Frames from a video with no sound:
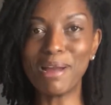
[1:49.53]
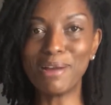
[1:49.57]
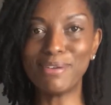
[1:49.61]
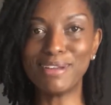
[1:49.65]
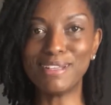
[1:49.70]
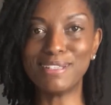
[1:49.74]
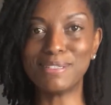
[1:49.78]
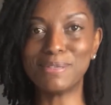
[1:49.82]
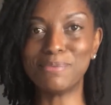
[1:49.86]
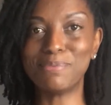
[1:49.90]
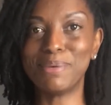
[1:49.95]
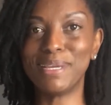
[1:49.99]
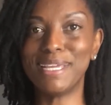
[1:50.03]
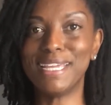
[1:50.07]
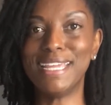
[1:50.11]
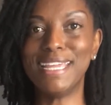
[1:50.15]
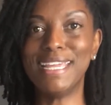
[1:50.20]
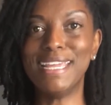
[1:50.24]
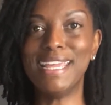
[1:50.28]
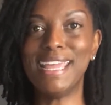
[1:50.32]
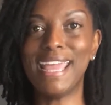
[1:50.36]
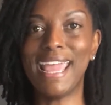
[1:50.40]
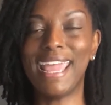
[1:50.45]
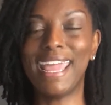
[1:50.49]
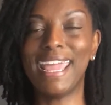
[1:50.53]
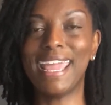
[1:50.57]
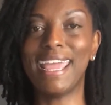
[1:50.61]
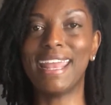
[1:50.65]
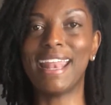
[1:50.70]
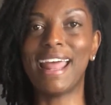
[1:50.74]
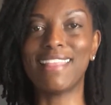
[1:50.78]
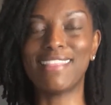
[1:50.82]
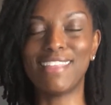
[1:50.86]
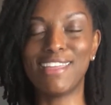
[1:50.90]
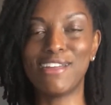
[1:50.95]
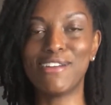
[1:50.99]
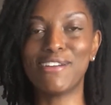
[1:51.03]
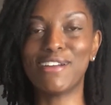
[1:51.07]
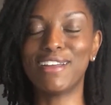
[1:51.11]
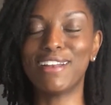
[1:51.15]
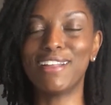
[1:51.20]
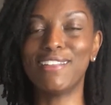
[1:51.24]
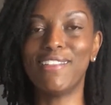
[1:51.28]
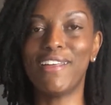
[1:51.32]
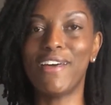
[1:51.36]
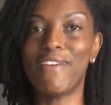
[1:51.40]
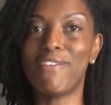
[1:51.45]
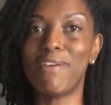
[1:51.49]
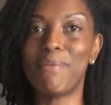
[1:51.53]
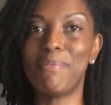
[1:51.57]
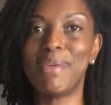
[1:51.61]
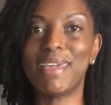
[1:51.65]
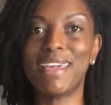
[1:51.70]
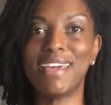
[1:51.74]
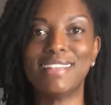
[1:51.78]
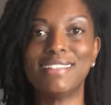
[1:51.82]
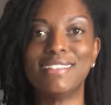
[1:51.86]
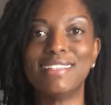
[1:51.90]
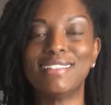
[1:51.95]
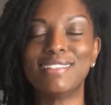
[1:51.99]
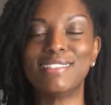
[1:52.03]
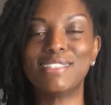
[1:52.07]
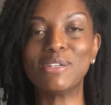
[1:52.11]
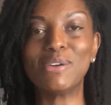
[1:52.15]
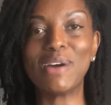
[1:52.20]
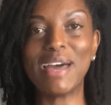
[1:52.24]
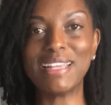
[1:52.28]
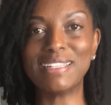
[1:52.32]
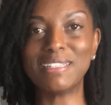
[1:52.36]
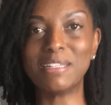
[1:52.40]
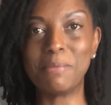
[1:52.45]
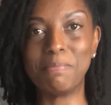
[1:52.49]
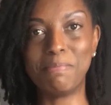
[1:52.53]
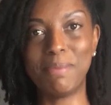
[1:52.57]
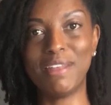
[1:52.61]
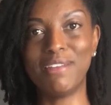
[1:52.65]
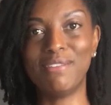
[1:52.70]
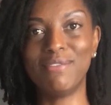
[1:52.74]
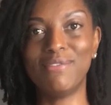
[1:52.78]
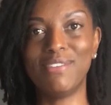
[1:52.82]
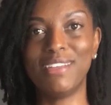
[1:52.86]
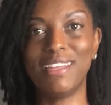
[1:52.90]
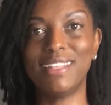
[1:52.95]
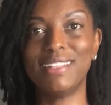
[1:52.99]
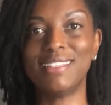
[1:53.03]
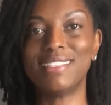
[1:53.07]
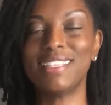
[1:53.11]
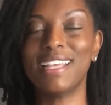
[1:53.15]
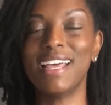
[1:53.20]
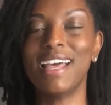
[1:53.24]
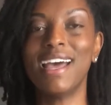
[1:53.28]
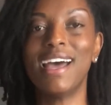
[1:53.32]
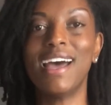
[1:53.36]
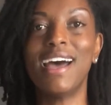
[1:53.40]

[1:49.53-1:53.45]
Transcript: recipe and I think you're gonna love it, because it still has the benefits